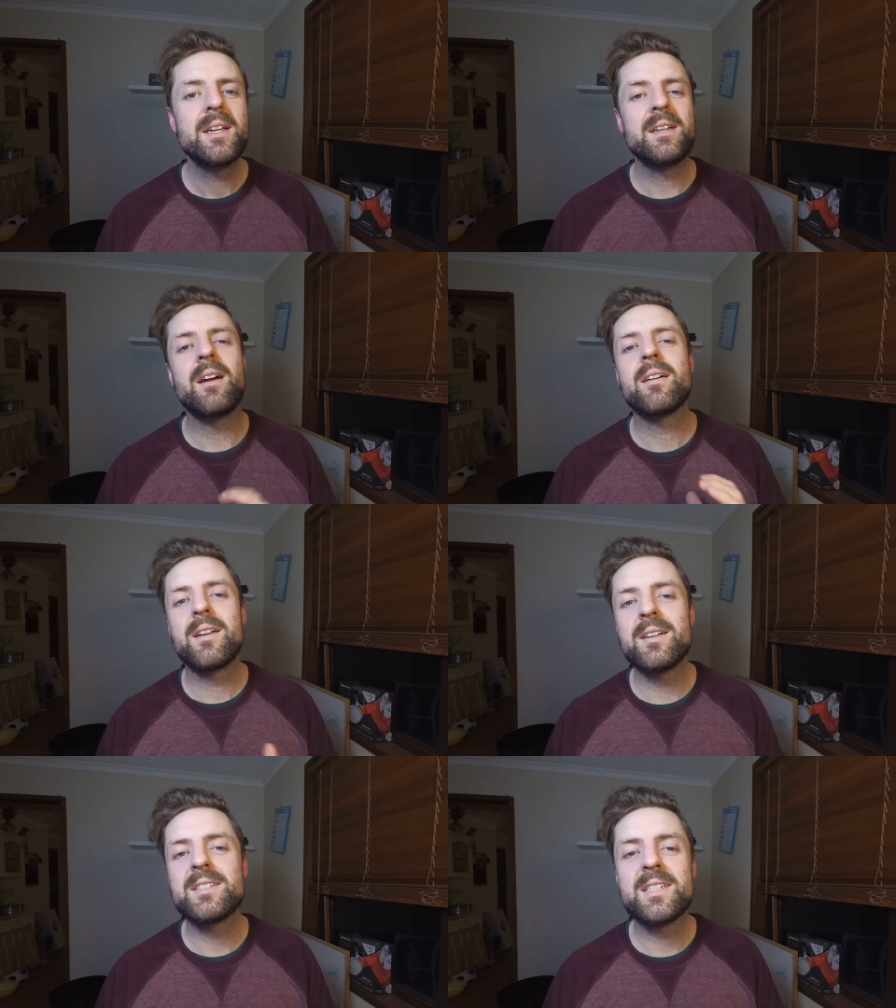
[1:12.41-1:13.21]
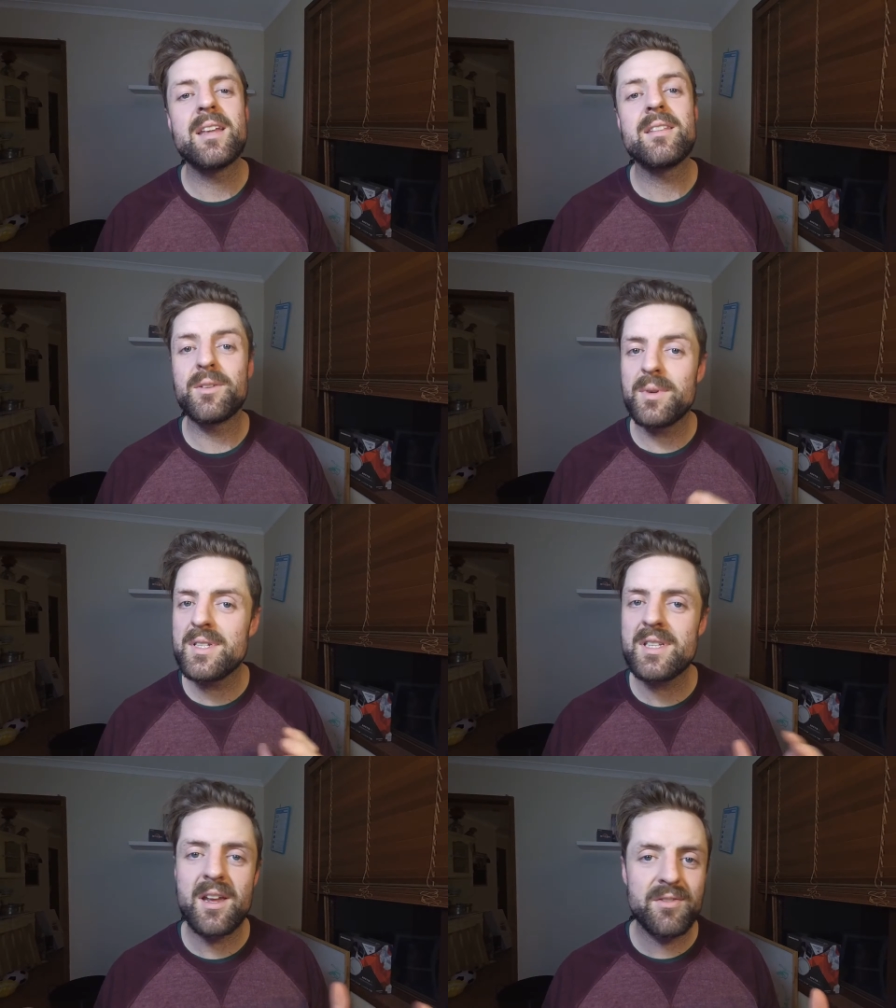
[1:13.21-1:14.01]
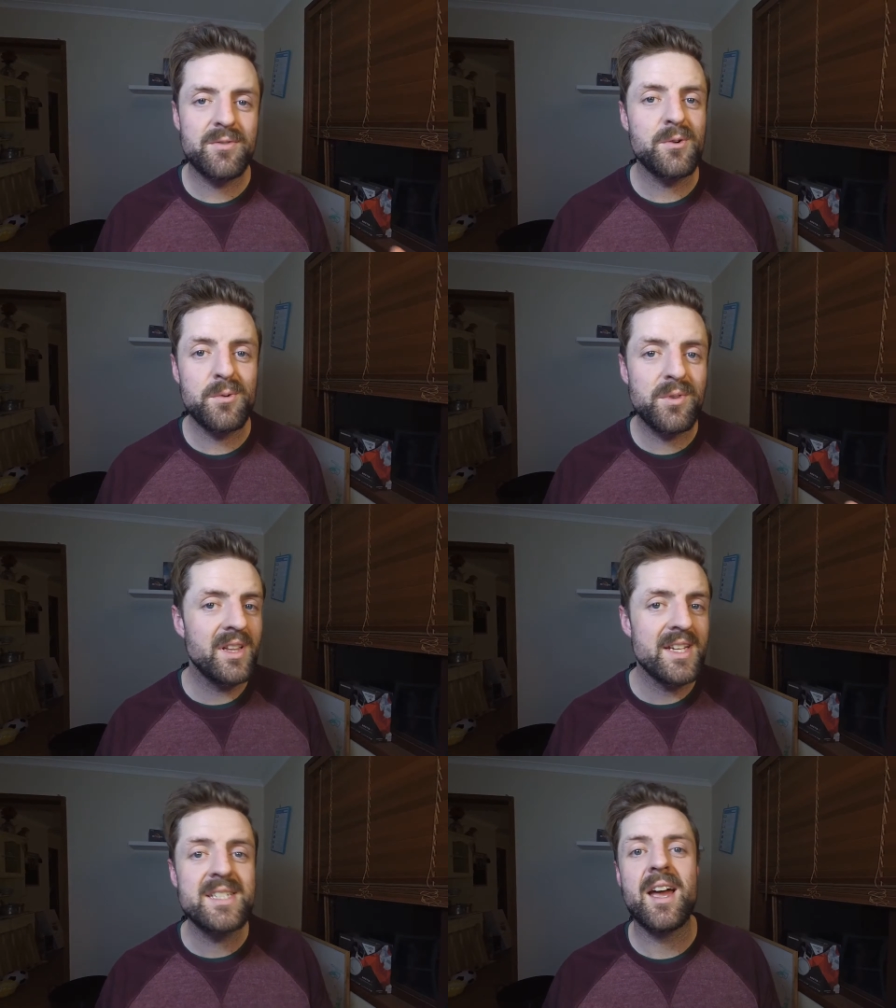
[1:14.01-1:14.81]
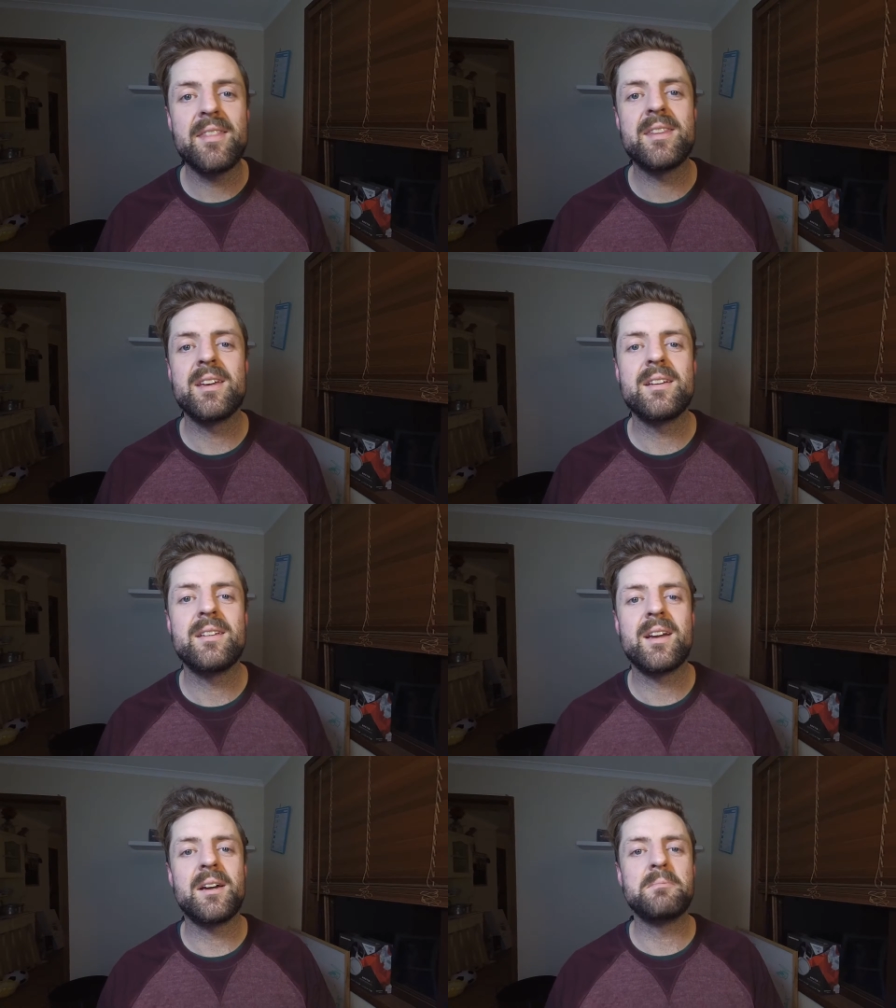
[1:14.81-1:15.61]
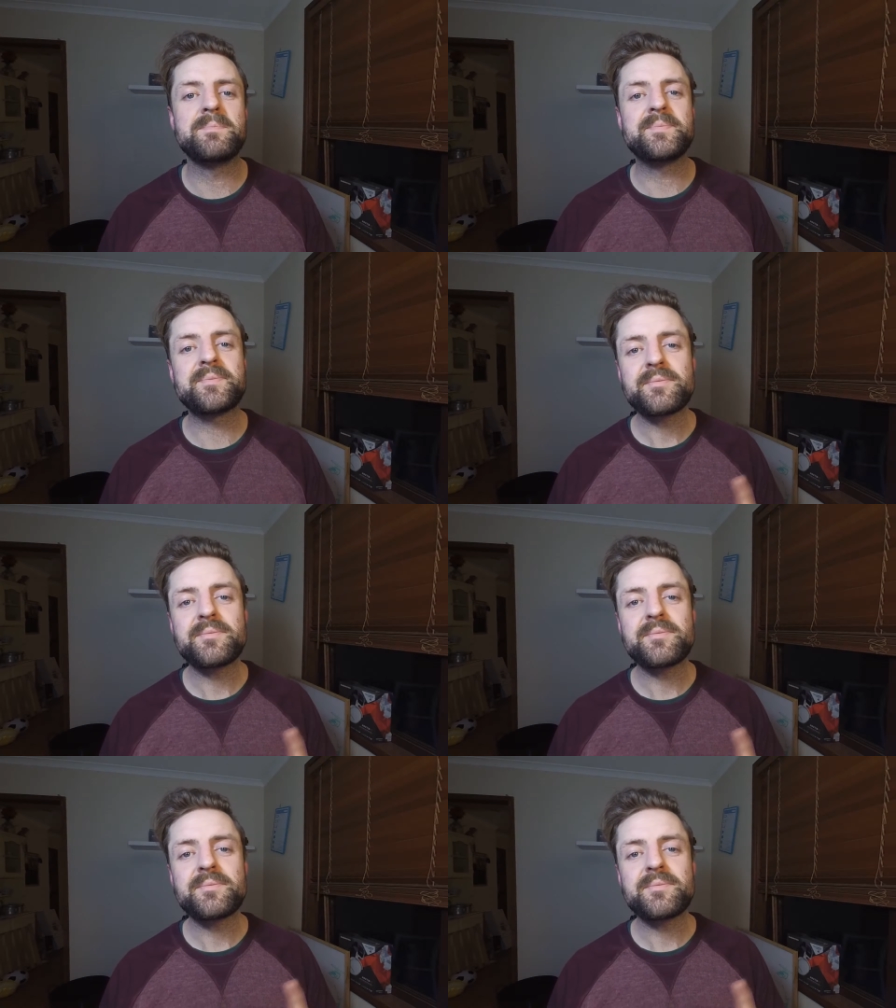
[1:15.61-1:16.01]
Now, I can understand that there is a full release out there. Um,